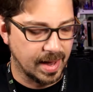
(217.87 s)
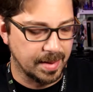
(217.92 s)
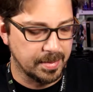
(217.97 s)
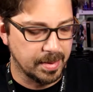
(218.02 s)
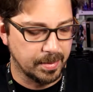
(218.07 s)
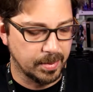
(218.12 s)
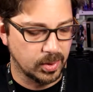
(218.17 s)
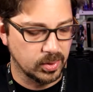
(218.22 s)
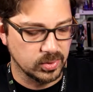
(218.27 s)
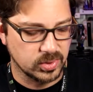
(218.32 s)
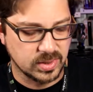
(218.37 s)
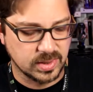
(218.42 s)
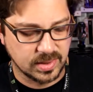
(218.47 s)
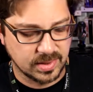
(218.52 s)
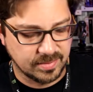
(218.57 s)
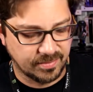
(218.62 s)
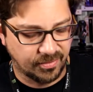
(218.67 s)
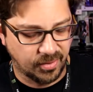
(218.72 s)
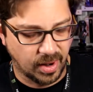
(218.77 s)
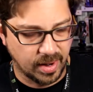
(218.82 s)
MMOs
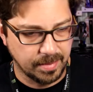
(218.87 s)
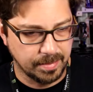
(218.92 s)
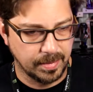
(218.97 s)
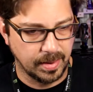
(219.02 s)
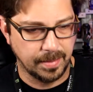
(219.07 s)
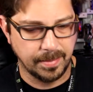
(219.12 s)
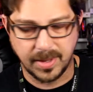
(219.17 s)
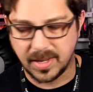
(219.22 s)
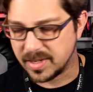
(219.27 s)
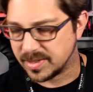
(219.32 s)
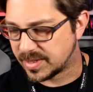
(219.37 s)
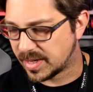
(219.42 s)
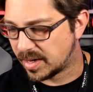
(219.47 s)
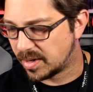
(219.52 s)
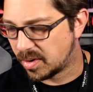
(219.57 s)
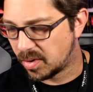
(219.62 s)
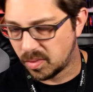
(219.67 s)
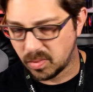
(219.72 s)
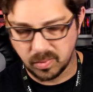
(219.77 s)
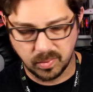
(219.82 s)
frighten me because I
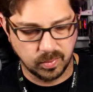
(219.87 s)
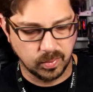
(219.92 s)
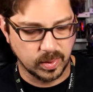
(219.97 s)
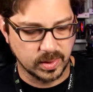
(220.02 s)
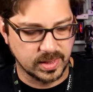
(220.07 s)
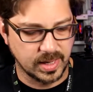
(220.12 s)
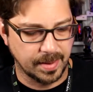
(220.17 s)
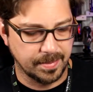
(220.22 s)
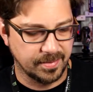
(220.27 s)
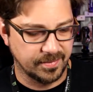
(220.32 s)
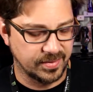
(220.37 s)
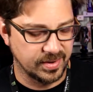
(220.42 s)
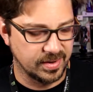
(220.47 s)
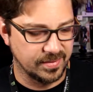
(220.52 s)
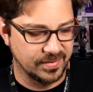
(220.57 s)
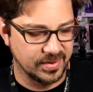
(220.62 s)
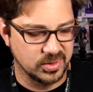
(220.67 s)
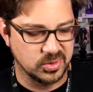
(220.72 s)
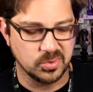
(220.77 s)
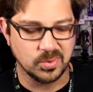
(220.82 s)
know what type of
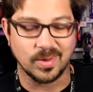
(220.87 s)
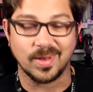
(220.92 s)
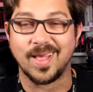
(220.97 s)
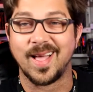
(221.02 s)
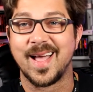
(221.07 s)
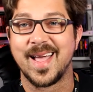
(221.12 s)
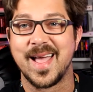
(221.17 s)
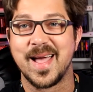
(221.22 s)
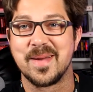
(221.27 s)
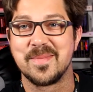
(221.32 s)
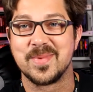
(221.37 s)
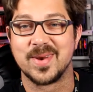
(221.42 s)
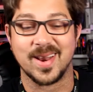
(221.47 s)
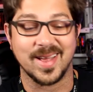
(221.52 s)
individual I am,